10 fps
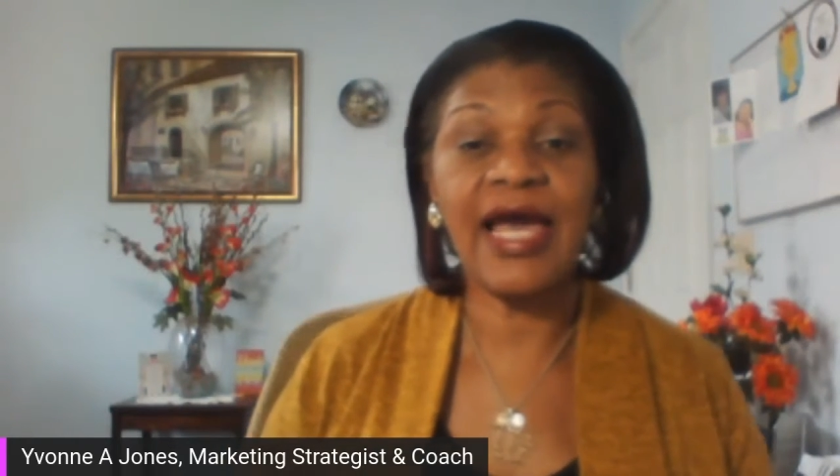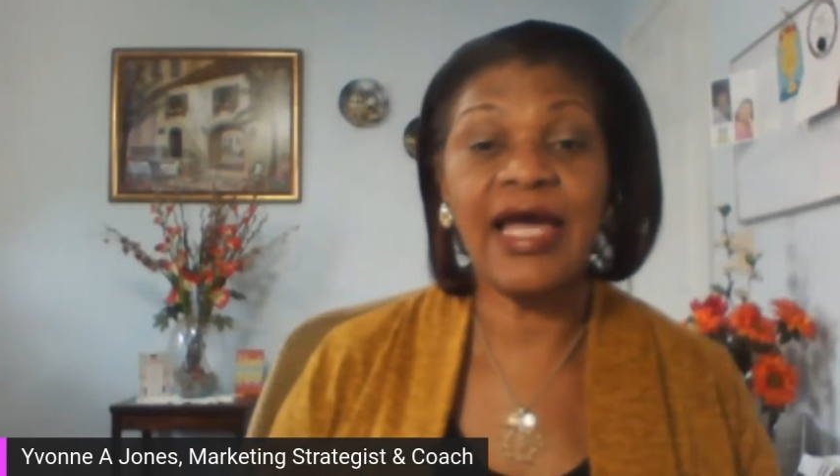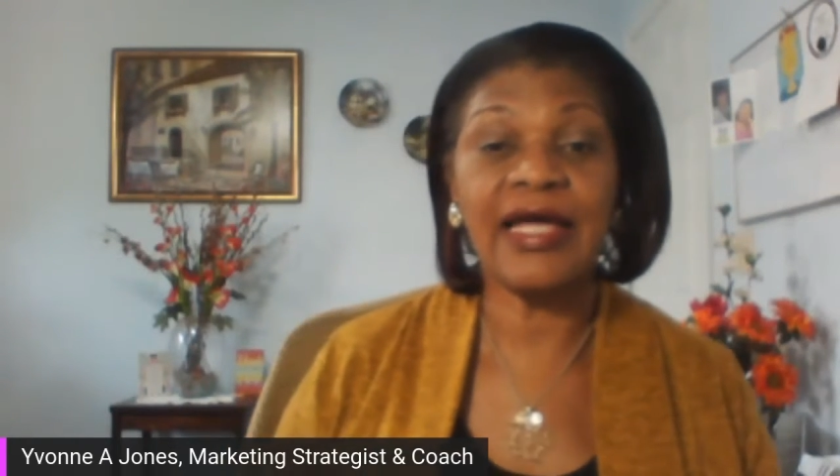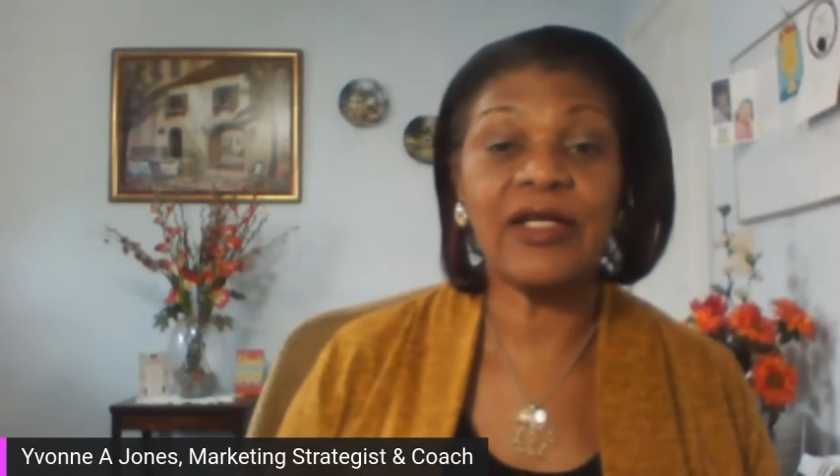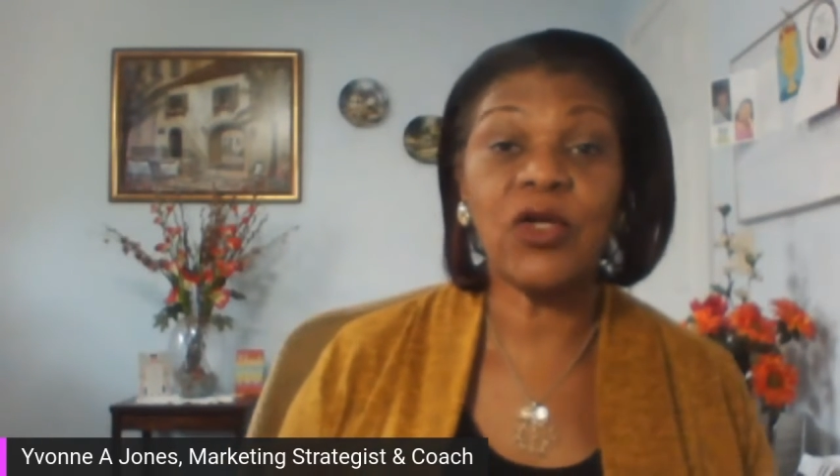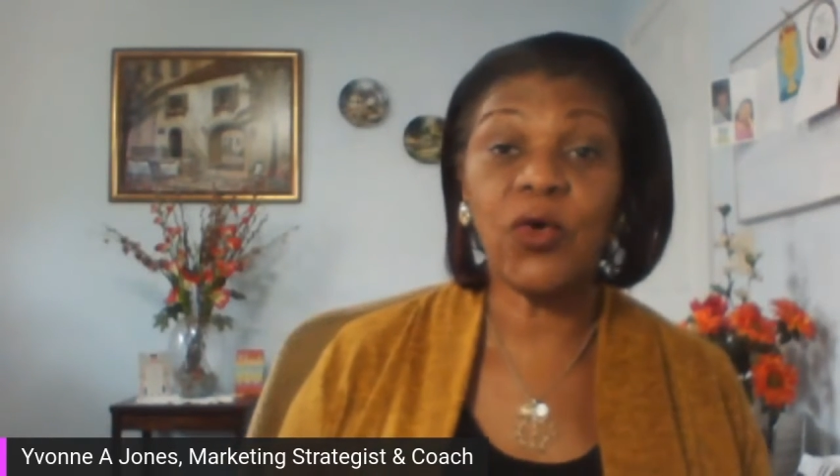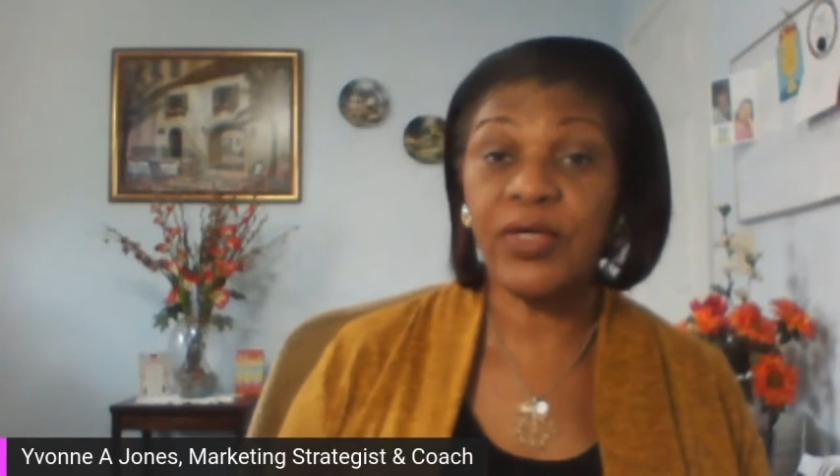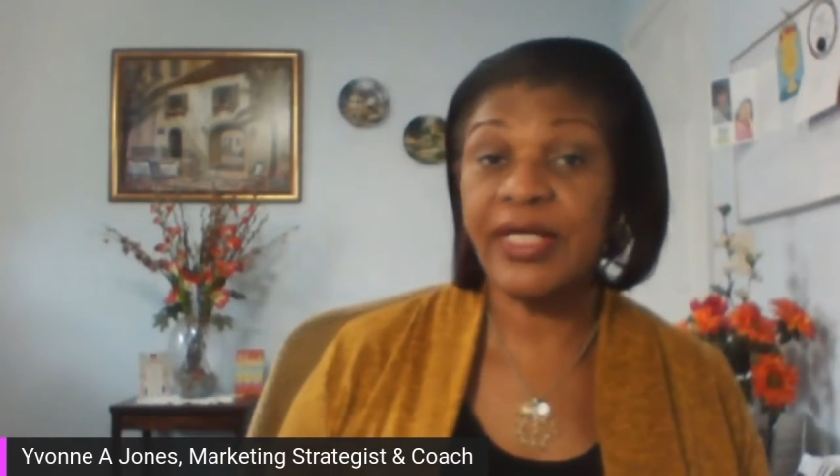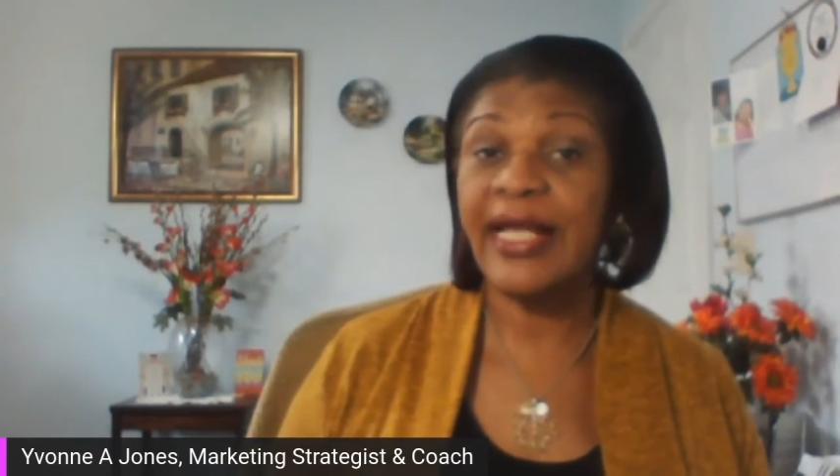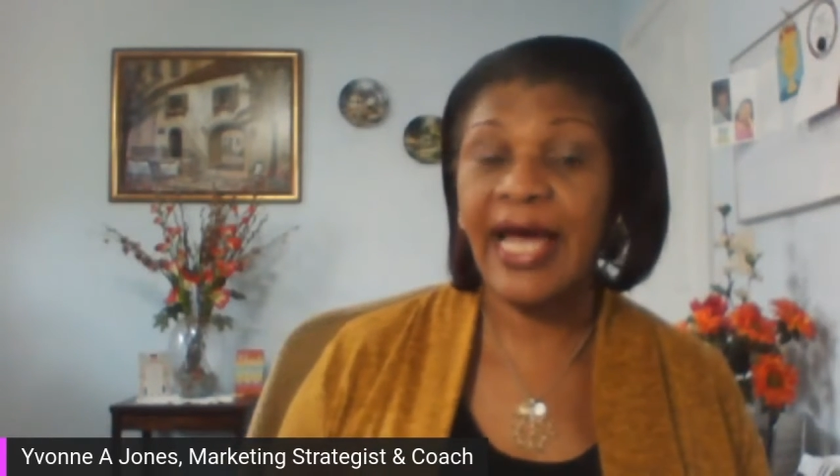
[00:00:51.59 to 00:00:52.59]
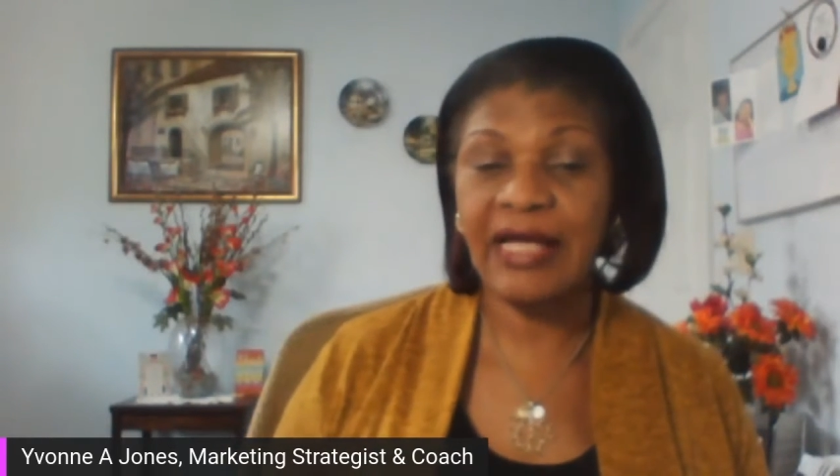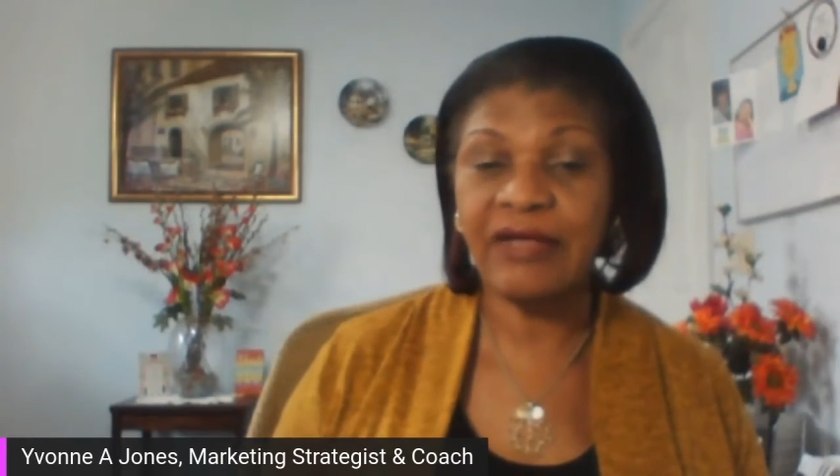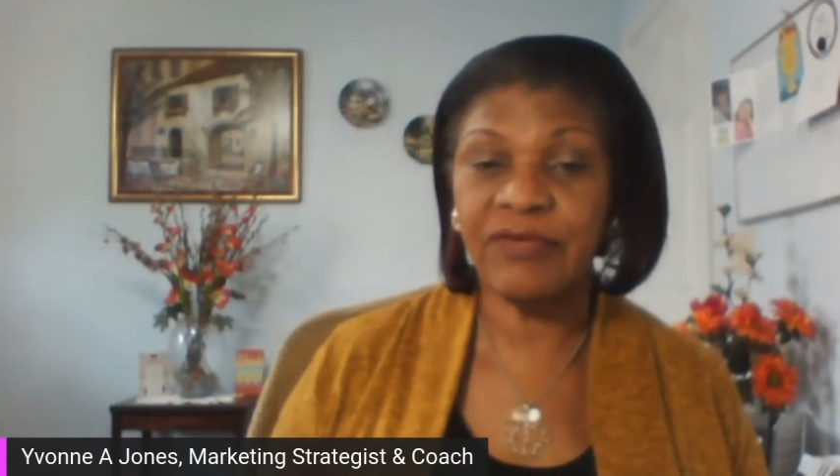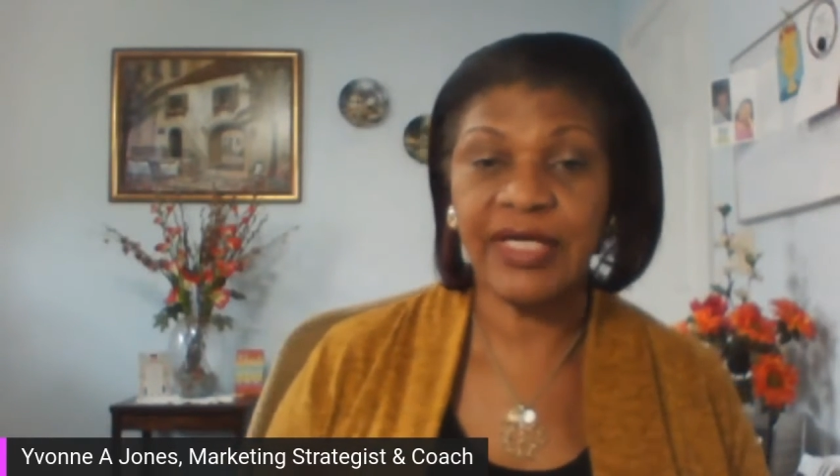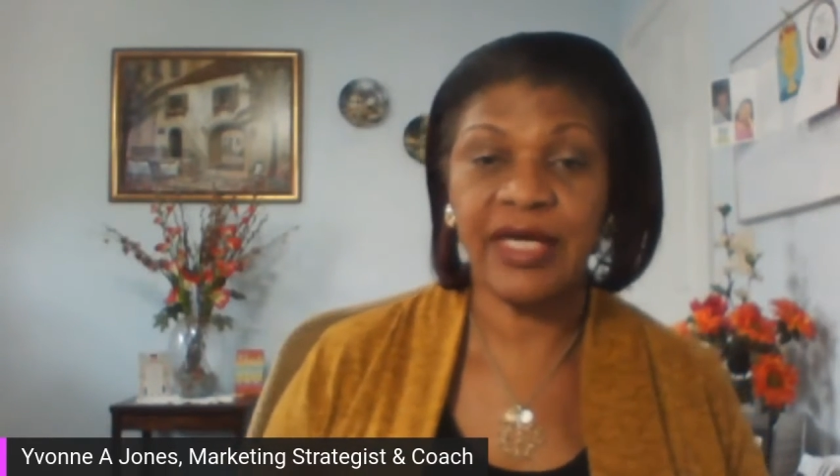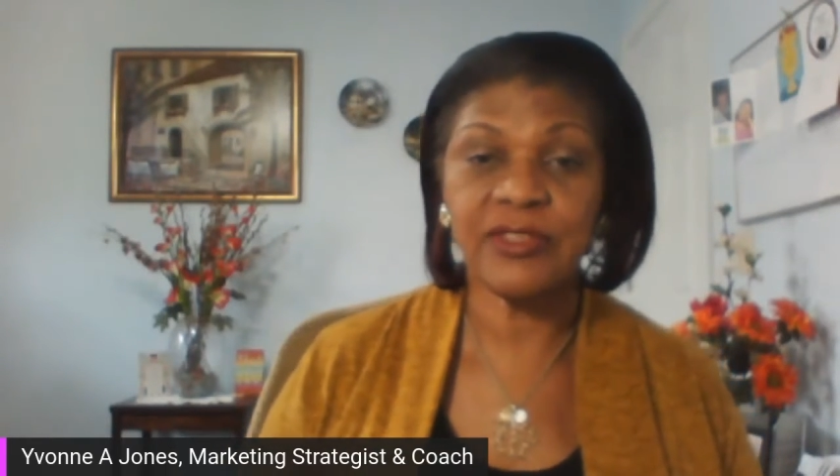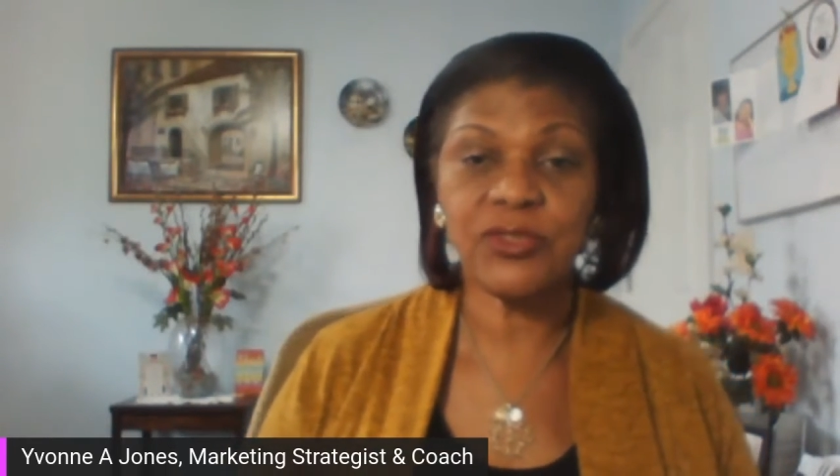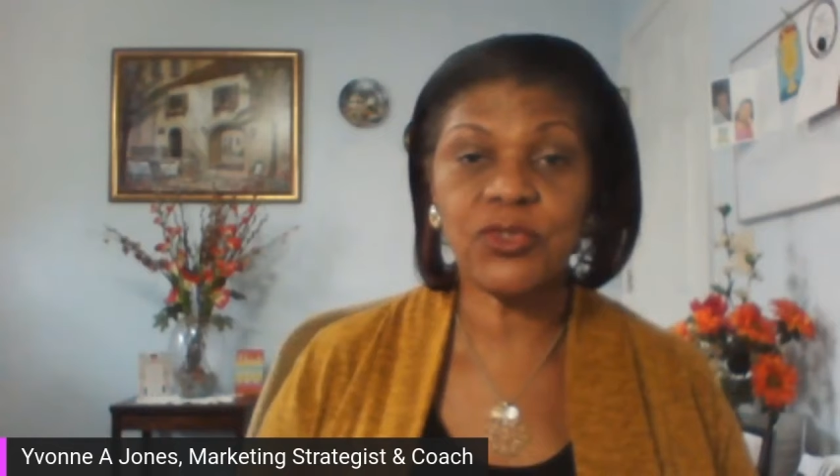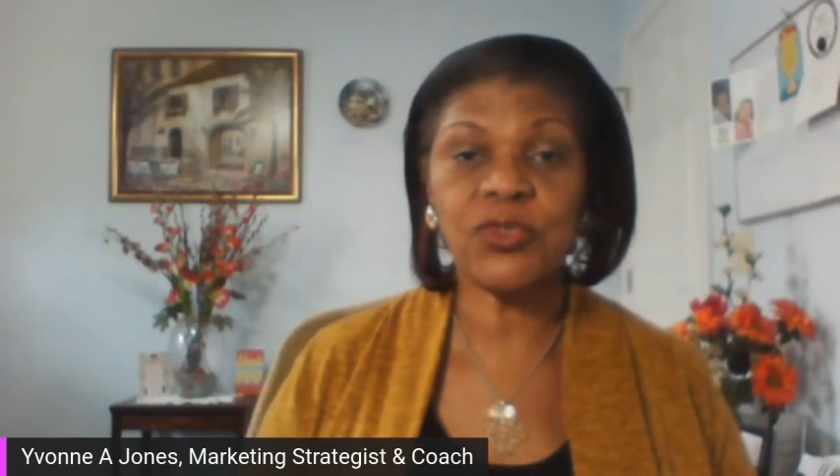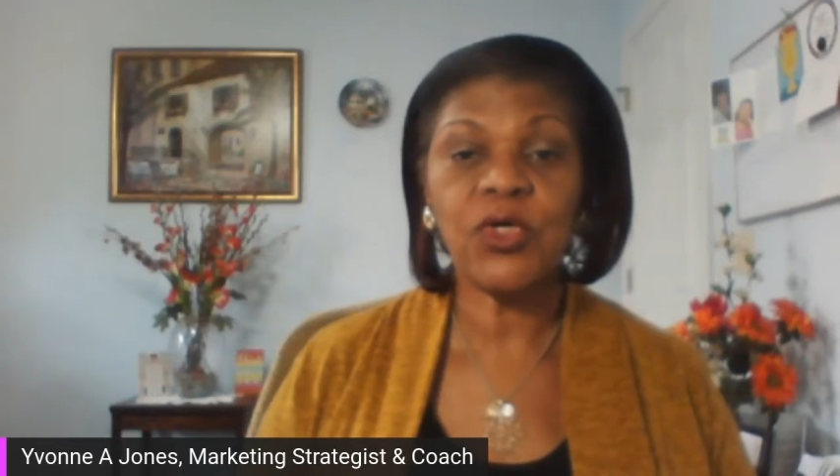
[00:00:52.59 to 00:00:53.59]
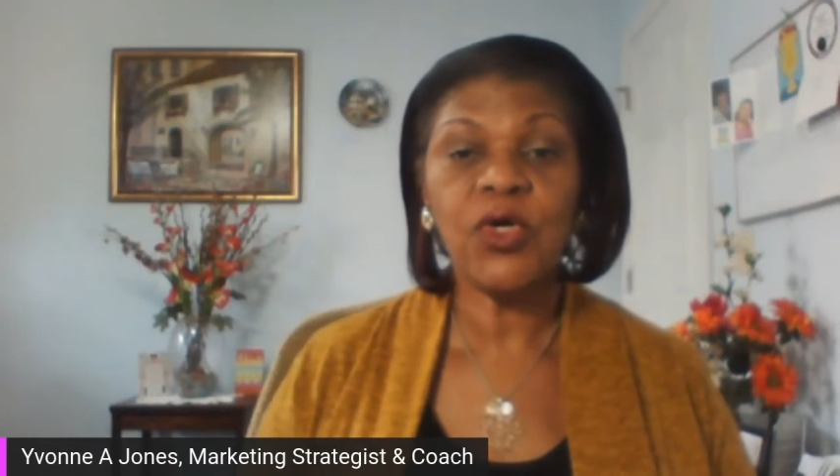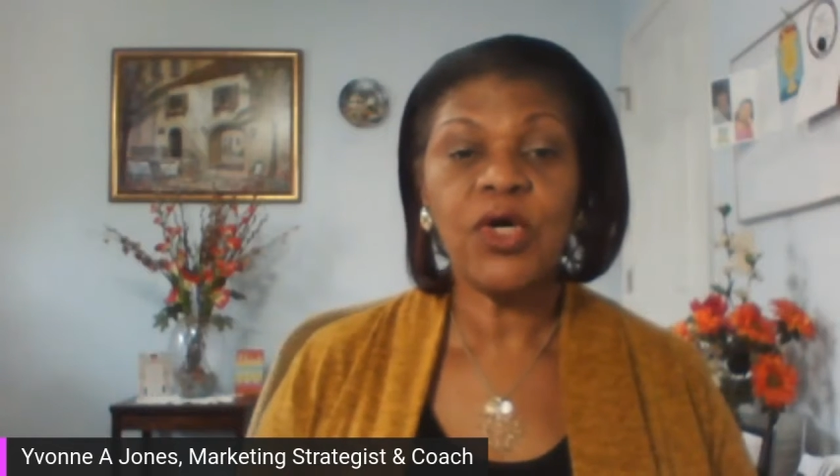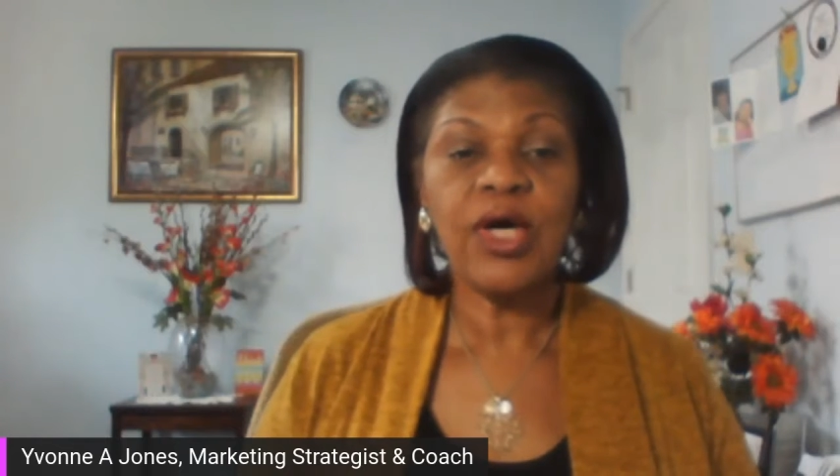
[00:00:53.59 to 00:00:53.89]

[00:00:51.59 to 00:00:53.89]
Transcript: and loyal advocates.